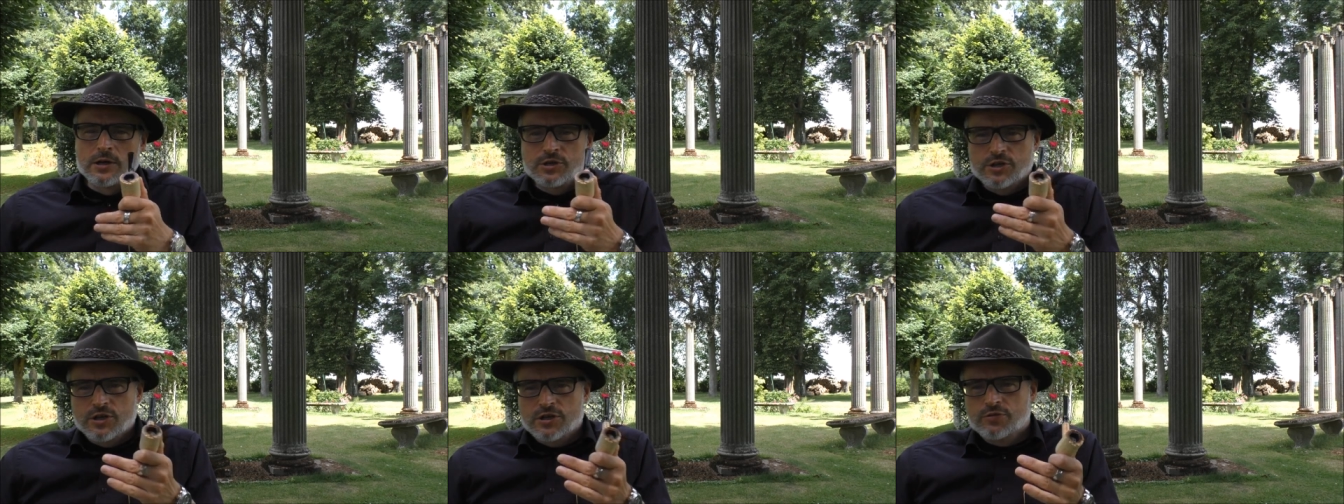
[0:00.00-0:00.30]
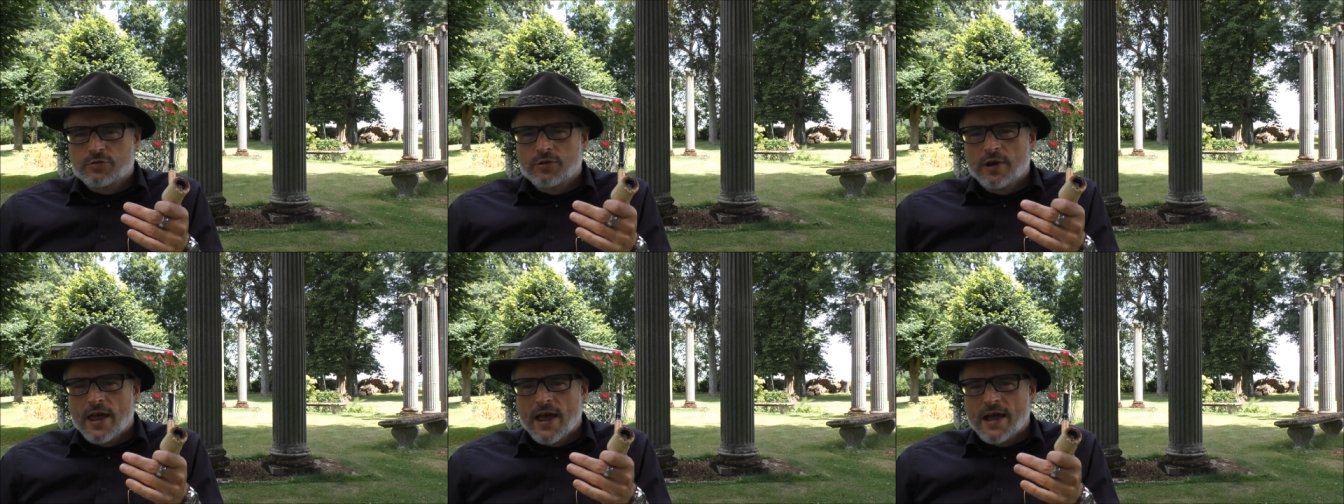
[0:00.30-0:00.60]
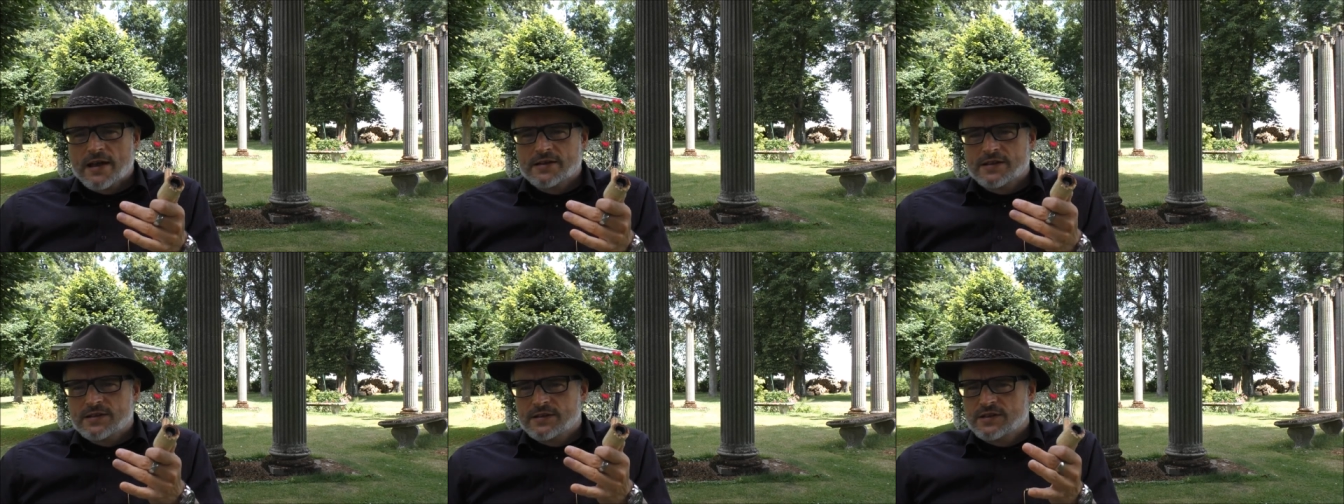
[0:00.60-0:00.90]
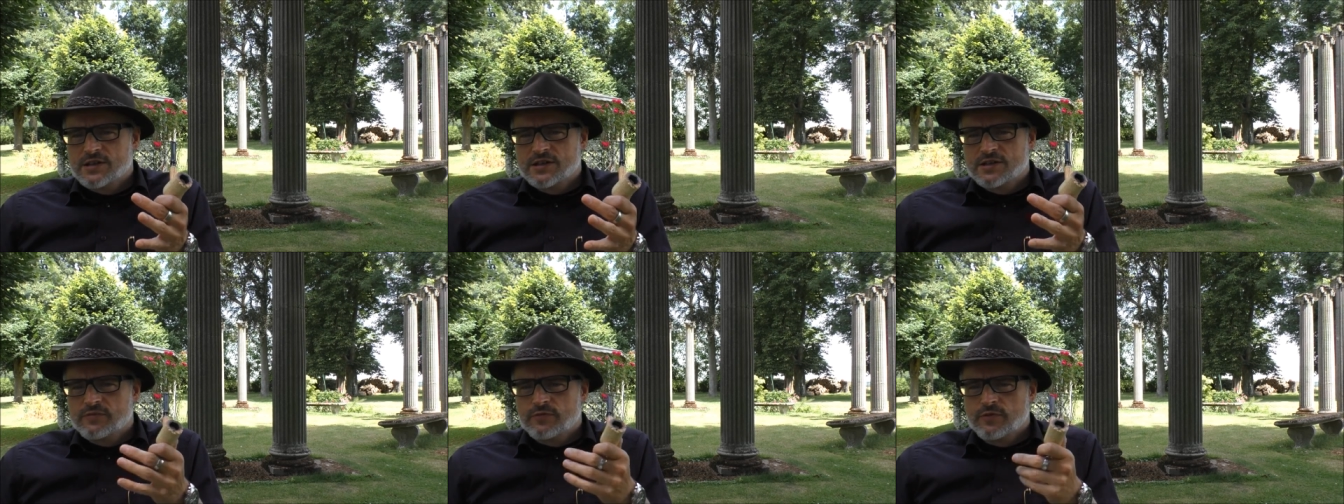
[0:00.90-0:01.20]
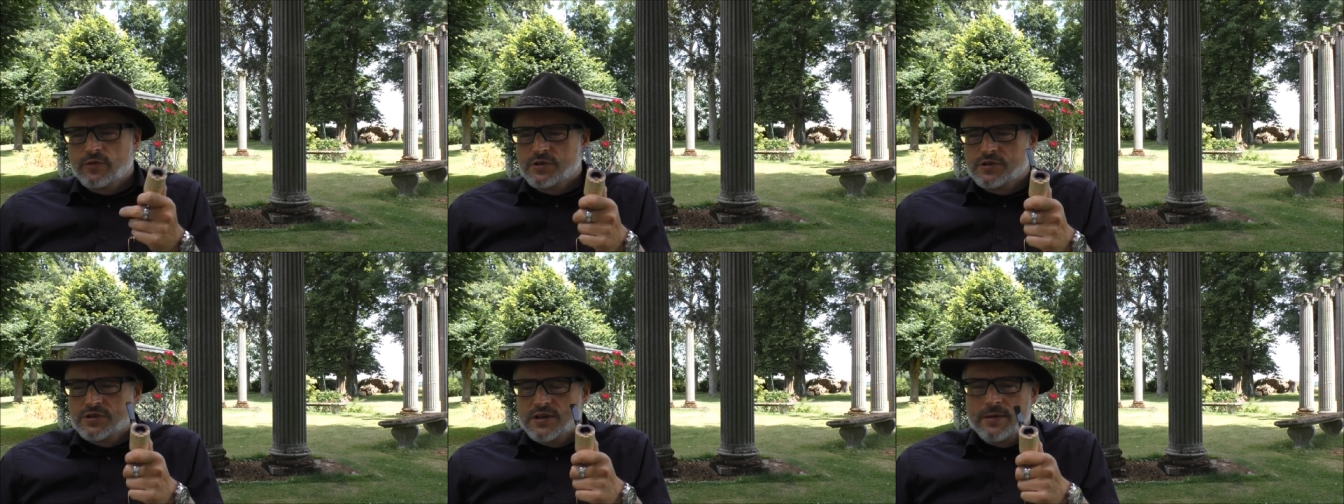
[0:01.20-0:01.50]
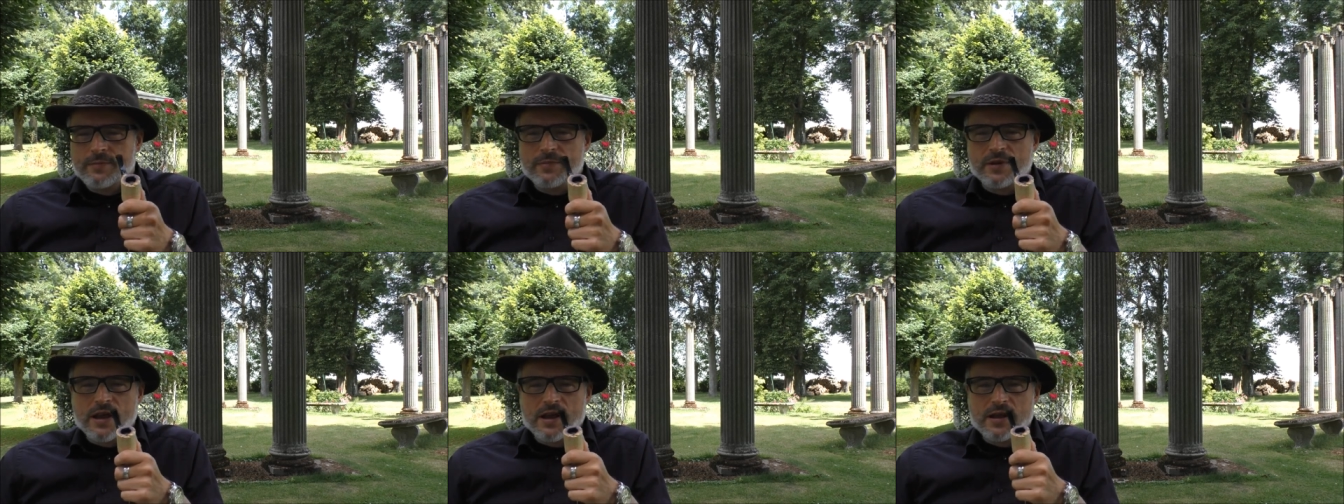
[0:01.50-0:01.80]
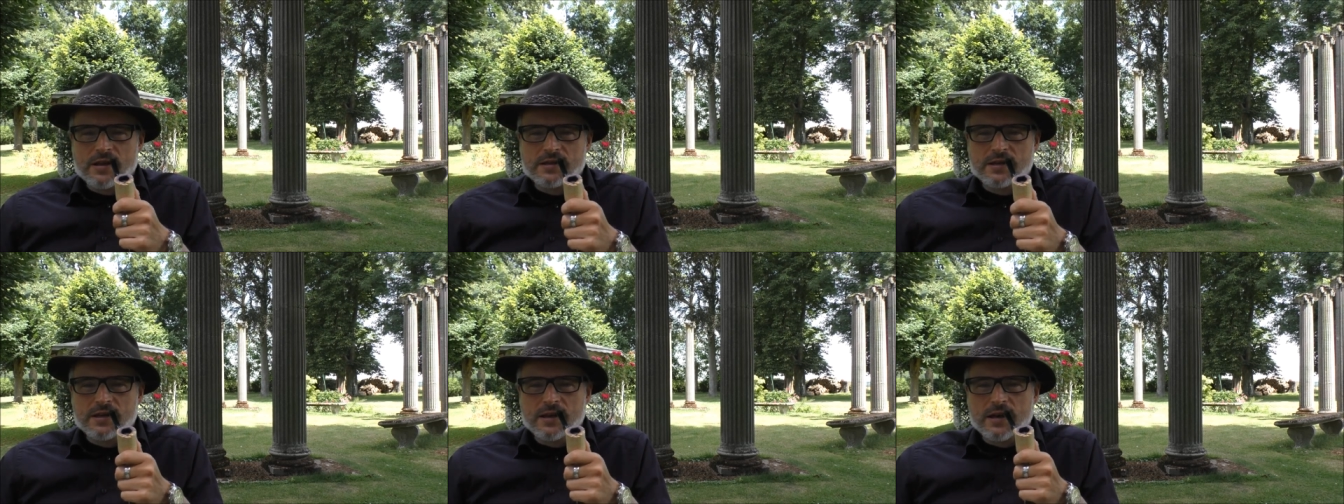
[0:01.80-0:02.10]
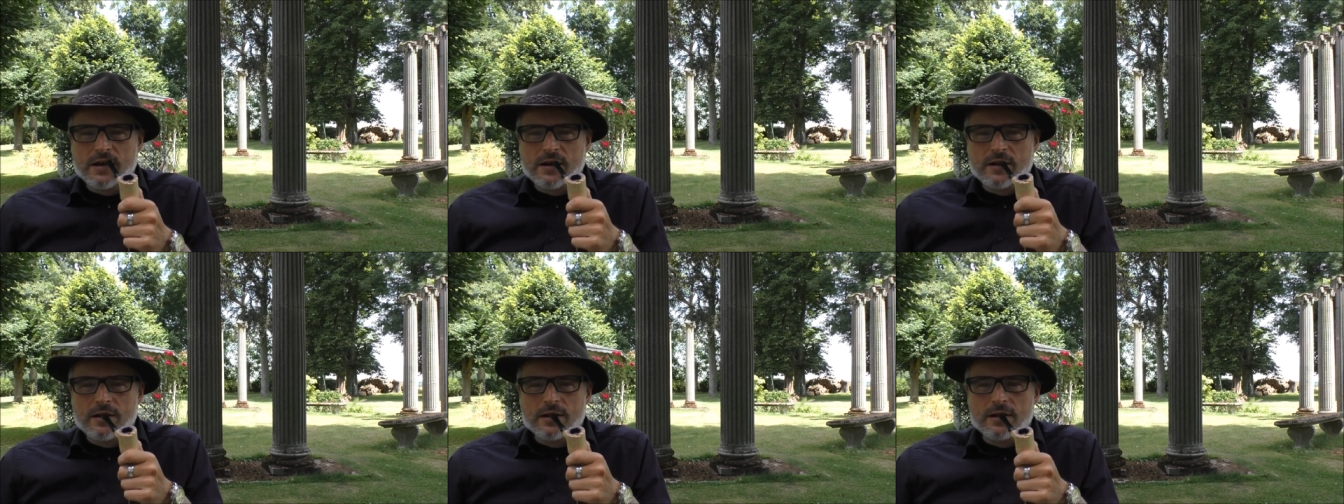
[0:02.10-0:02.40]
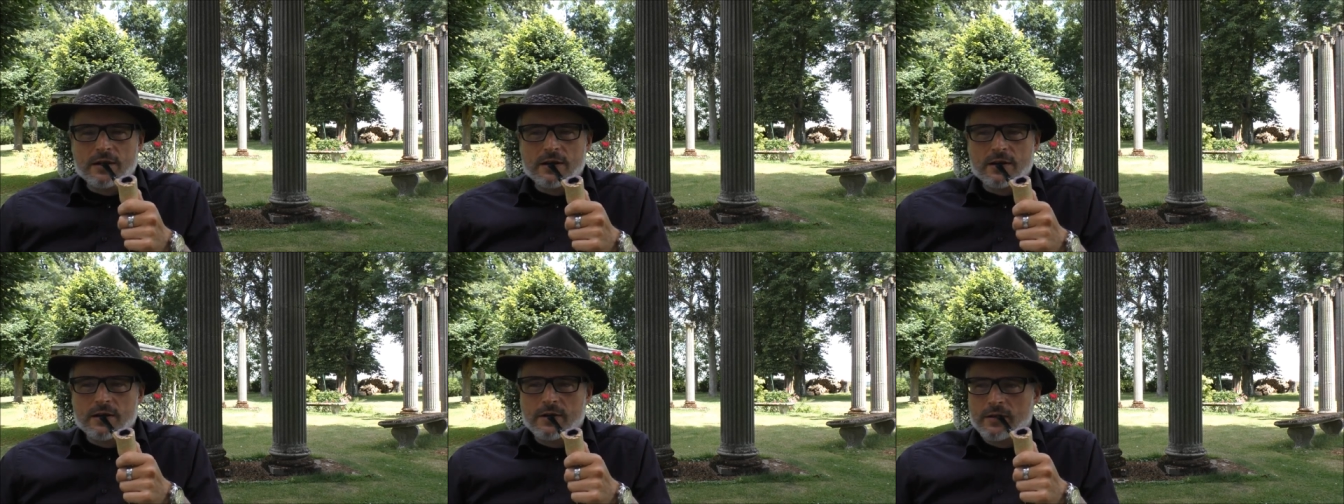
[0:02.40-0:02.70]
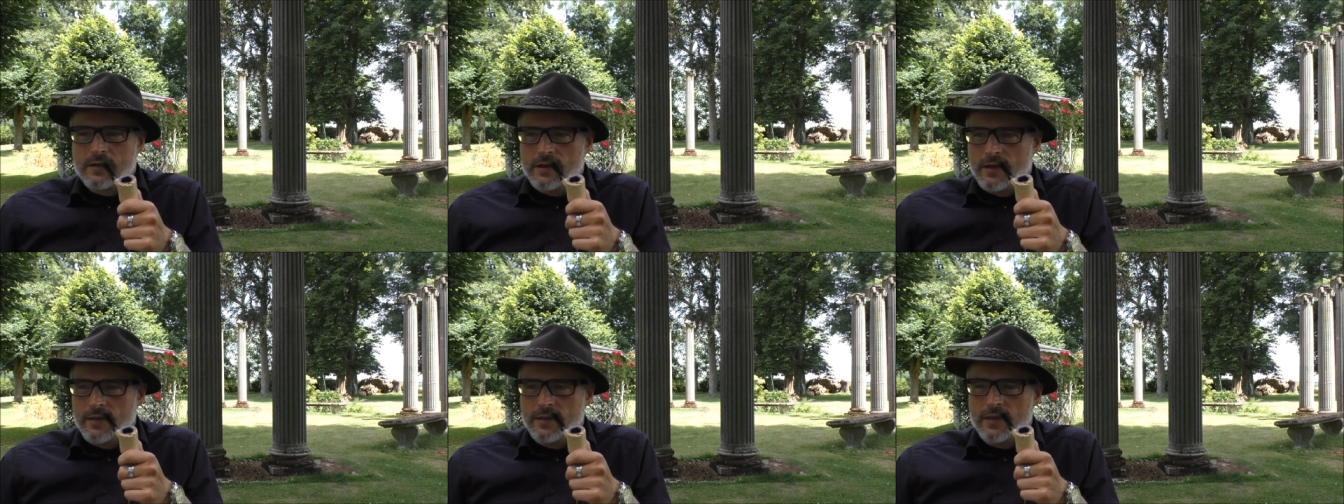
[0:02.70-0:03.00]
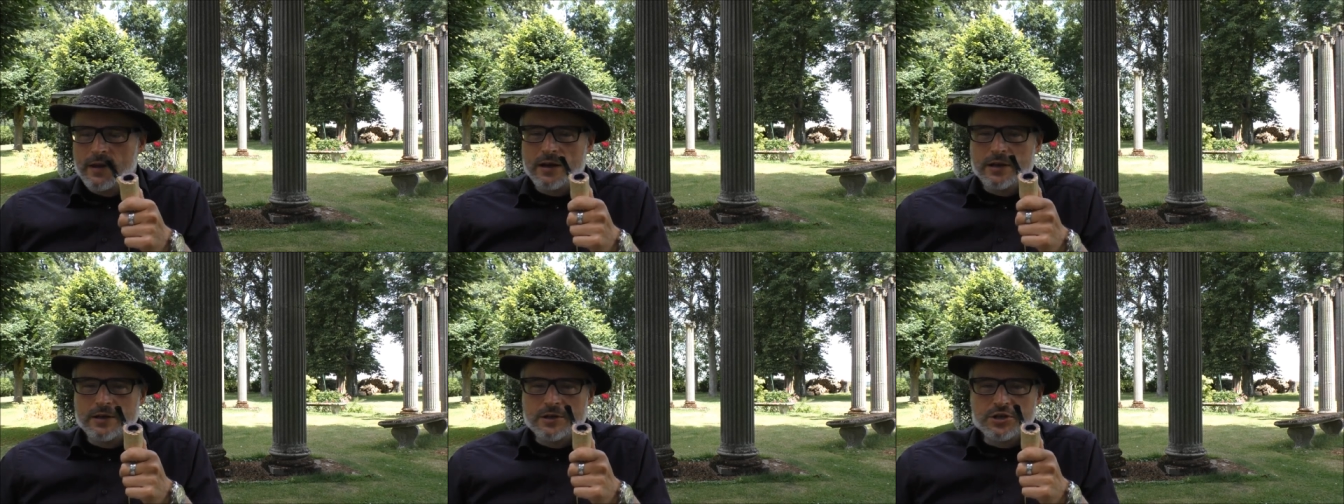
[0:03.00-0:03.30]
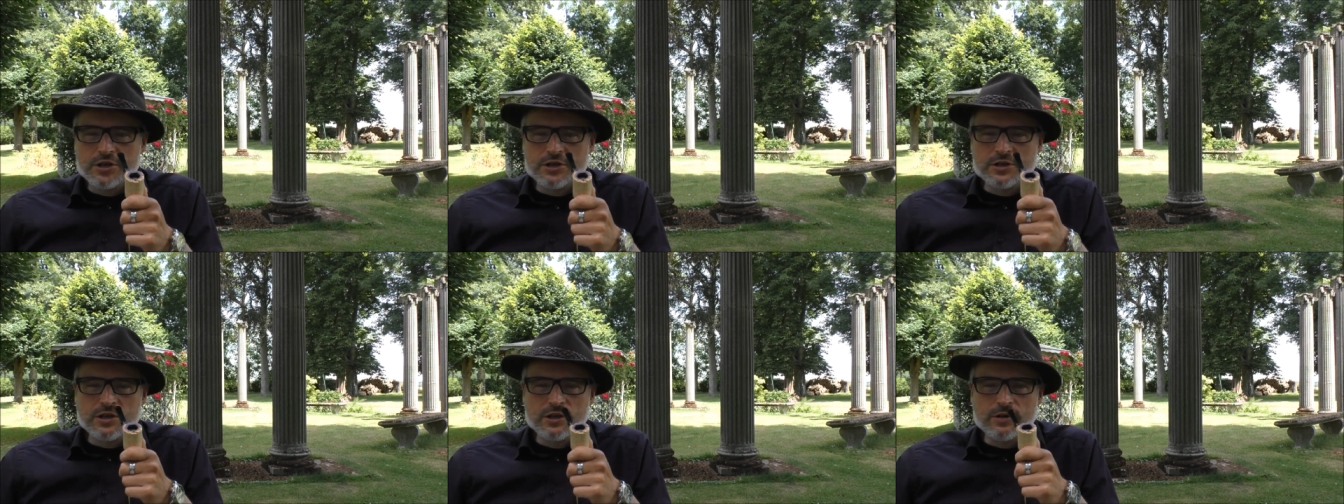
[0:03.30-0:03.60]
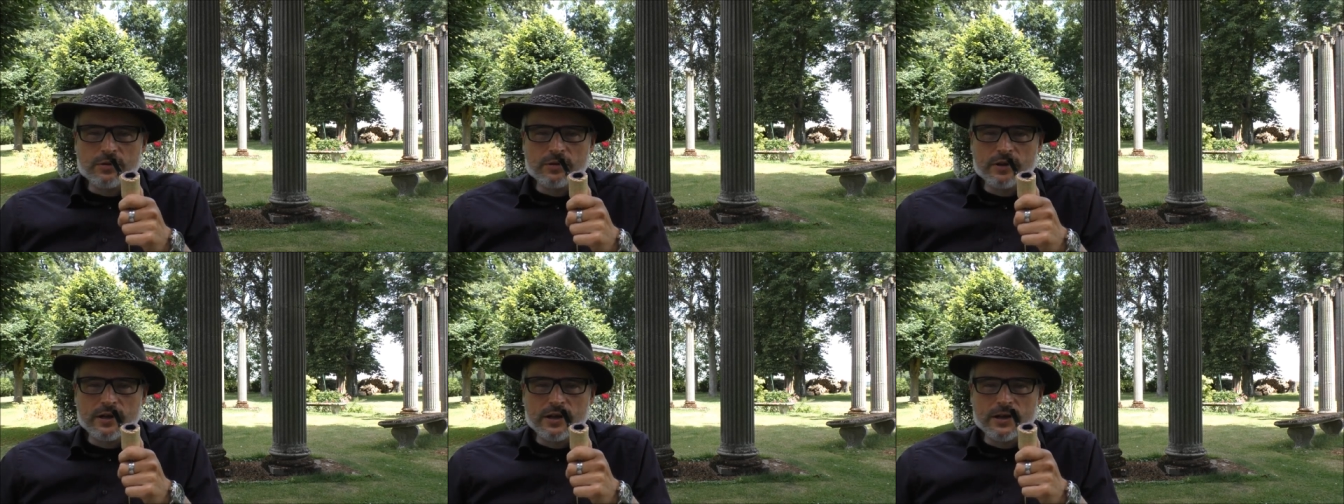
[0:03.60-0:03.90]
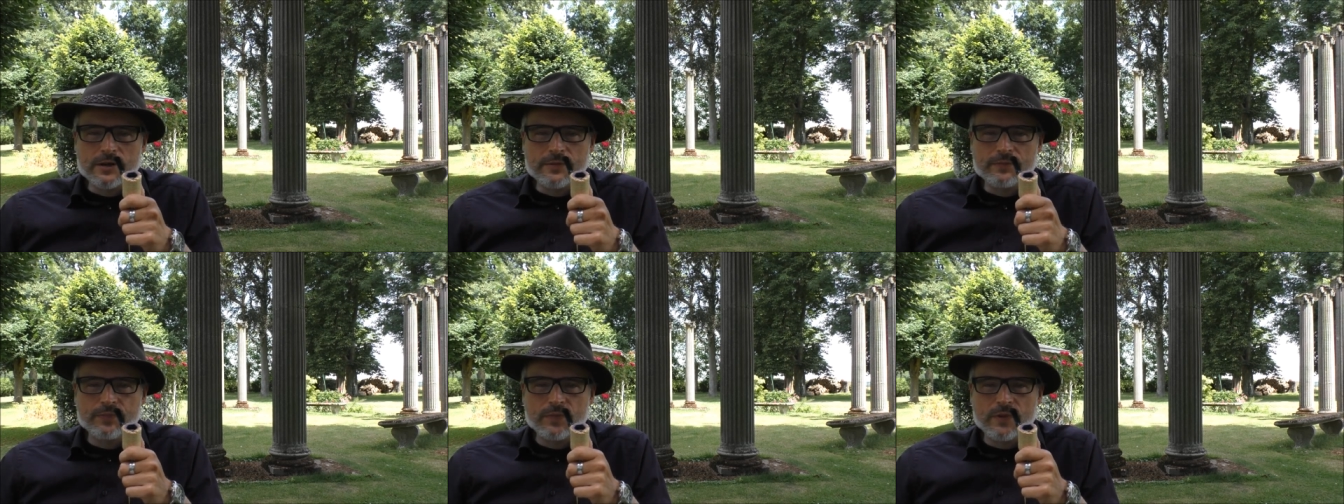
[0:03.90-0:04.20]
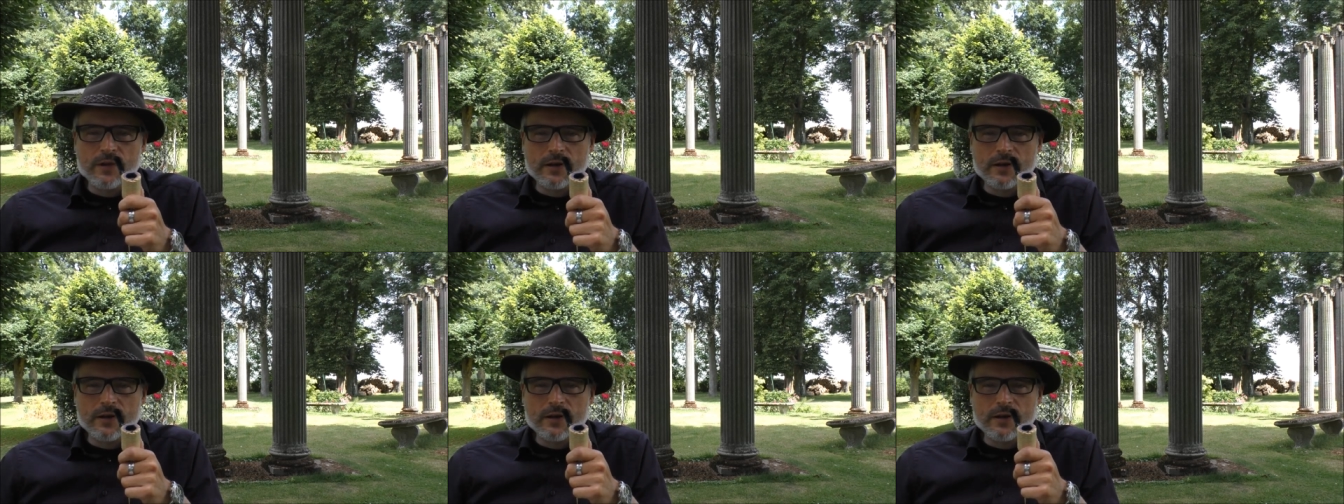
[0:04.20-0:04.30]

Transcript: Just relaxing, just for some days here in the little chateau here.